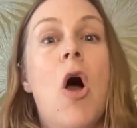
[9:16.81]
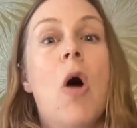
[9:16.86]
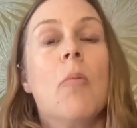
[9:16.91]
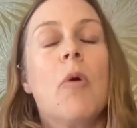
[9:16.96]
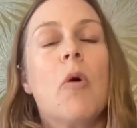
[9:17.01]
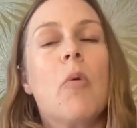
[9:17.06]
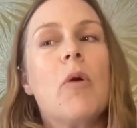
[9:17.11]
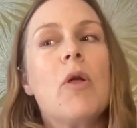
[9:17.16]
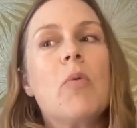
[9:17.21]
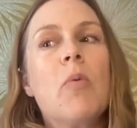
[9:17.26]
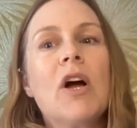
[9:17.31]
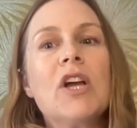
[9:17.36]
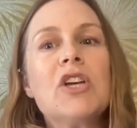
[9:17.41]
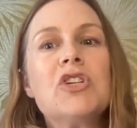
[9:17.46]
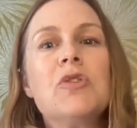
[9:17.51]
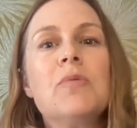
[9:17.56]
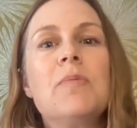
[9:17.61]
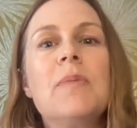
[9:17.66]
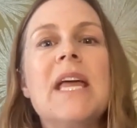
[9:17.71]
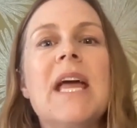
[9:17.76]
but we want
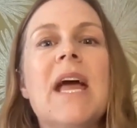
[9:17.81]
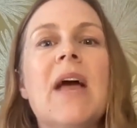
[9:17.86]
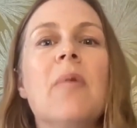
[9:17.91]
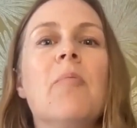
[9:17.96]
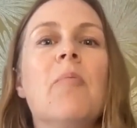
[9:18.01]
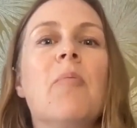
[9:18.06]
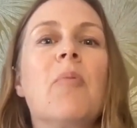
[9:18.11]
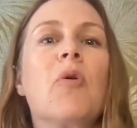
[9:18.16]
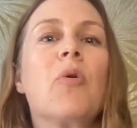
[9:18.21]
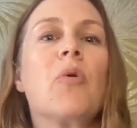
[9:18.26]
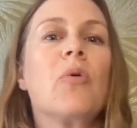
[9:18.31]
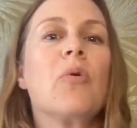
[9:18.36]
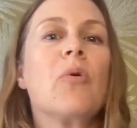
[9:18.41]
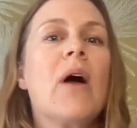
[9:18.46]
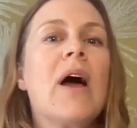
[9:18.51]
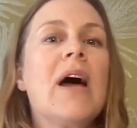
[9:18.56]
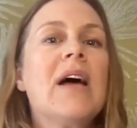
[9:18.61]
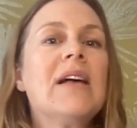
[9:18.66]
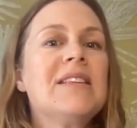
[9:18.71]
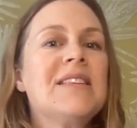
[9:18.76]
to be
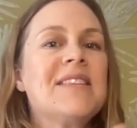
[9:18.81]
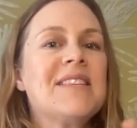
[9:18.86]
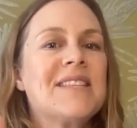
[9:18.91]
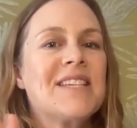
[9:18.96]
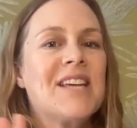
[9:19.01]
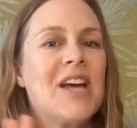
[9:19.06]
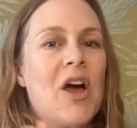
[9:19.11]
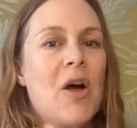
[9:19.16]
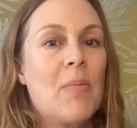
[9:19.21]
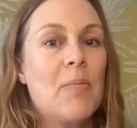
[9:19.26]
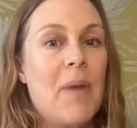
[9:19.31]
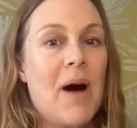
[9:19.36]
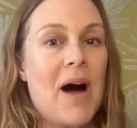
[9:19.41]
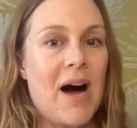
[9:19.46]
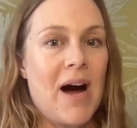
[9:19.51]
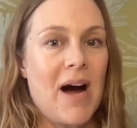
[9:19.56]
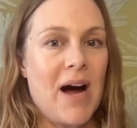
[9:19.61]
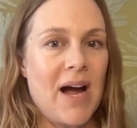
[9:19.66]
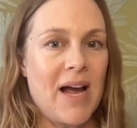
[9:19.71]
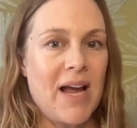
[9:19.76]
impressed
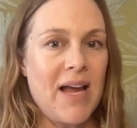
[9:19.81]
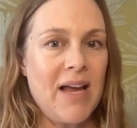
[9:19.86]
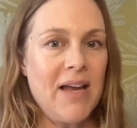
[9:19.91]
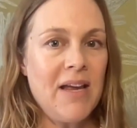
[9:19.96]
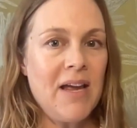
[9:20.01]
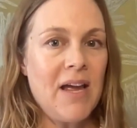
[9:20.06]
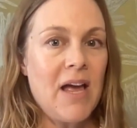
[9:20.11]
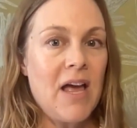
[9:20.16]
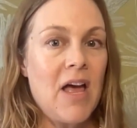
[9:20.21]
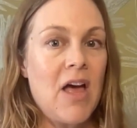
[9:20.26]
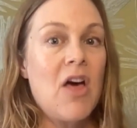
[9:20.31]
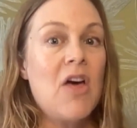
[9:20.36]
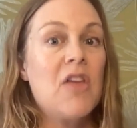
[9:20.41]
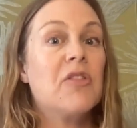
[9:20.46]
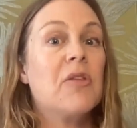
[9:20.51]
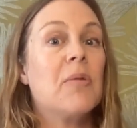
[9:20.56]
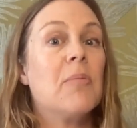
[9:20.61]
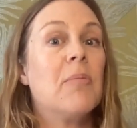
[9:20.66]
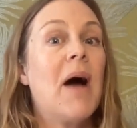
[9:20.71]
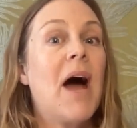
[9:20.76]
by
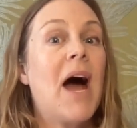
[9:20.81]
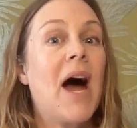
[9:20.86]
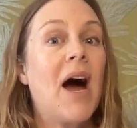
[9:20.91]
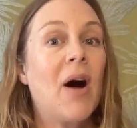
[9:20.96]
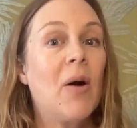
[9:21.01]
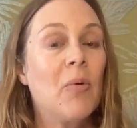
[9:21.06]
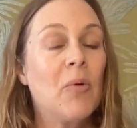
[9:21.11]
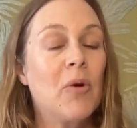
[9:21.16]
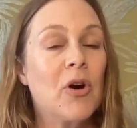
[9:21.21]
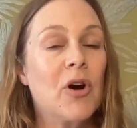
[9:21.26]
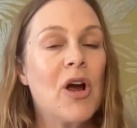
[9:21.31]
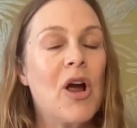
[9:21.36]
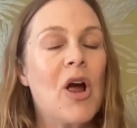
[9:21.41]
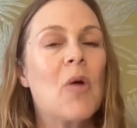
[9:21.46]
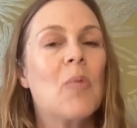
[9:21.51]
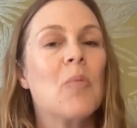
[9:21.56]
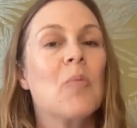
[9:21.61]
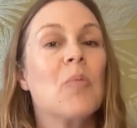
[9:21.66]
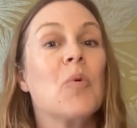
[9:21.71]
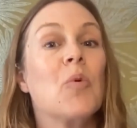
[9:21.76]
the power
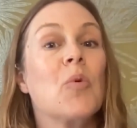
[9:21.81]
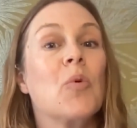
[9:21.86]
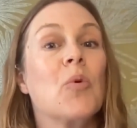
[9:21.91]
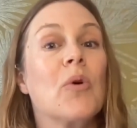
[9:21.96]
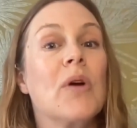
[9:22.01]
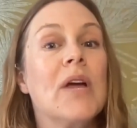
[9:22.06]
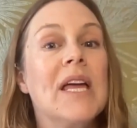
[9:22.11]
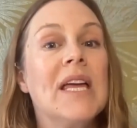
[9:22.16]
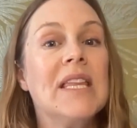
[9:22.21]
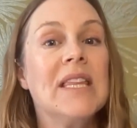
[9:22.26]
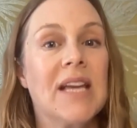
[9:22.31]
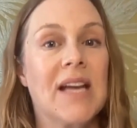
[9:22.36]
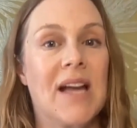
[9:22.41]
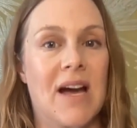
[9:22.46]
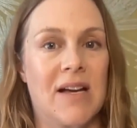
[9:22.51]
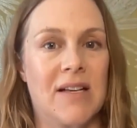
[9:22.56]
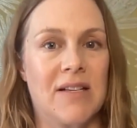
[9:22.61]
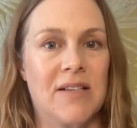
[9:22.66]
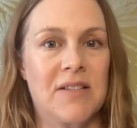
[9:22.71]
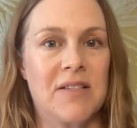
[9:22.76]
breathing
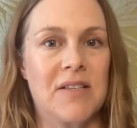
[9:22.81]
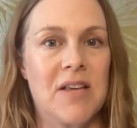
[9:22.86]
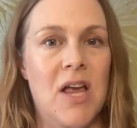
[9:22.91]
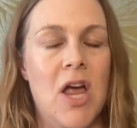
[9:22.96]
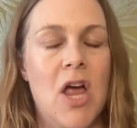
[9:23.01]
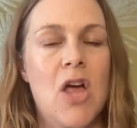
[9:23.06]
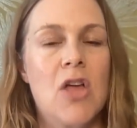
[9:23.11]
us.